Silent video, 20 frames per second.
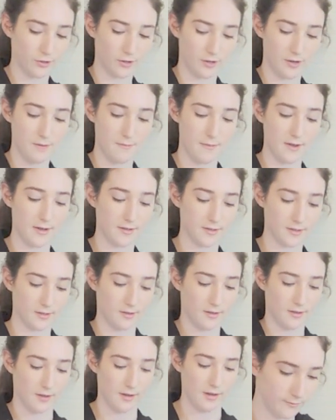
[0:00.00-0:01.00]
treatment.
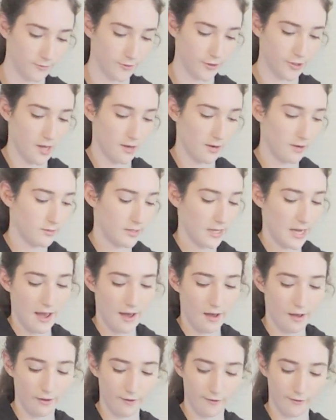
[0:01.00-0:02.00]
Shout out to
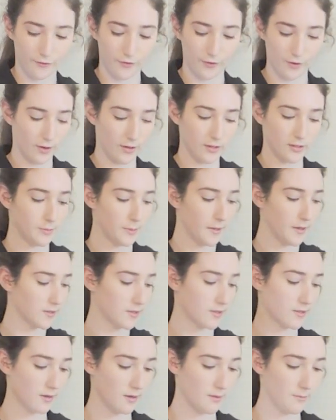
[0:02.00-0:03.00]
Elle for not
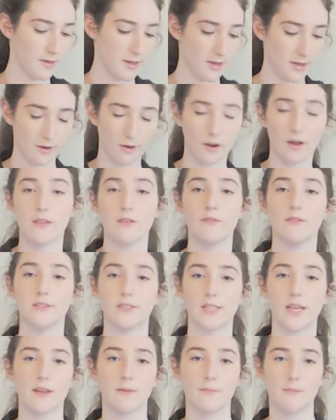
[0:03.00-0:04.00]
sponsoring me and not even
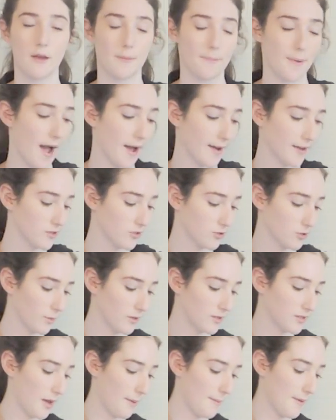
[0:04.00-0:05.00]
sending me a package the
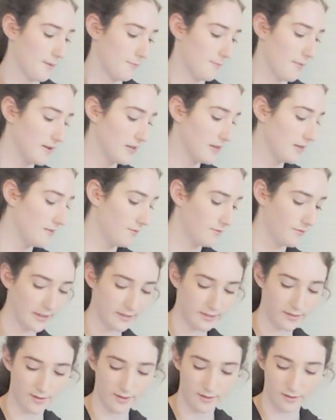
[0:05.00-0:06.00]
one time I had money and
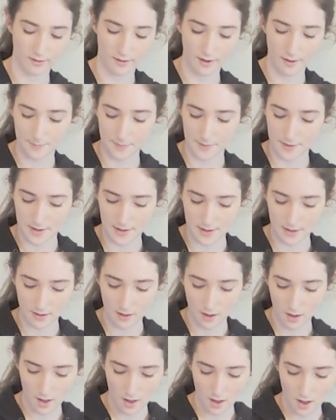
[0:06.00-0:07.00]
invested in their company.
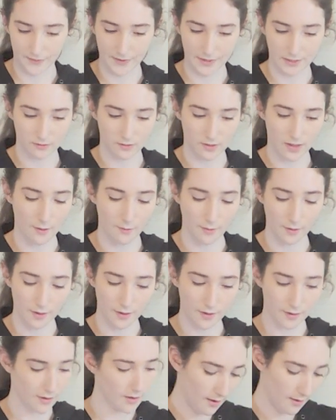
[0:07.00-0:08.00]
Thanks for that
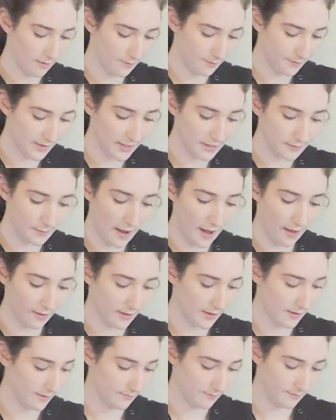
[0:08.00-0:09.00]
one. This
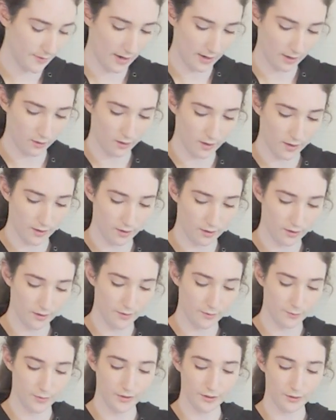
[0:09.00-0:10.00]
palette I got
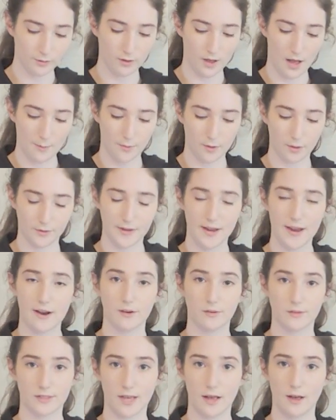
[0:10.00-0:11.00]
on a really cool app called
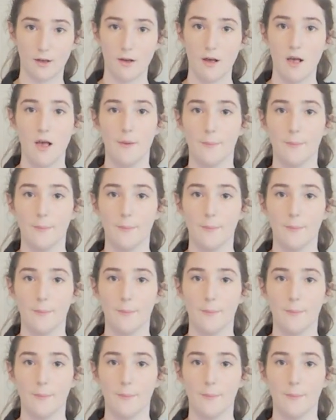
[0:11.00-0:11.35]
Carousel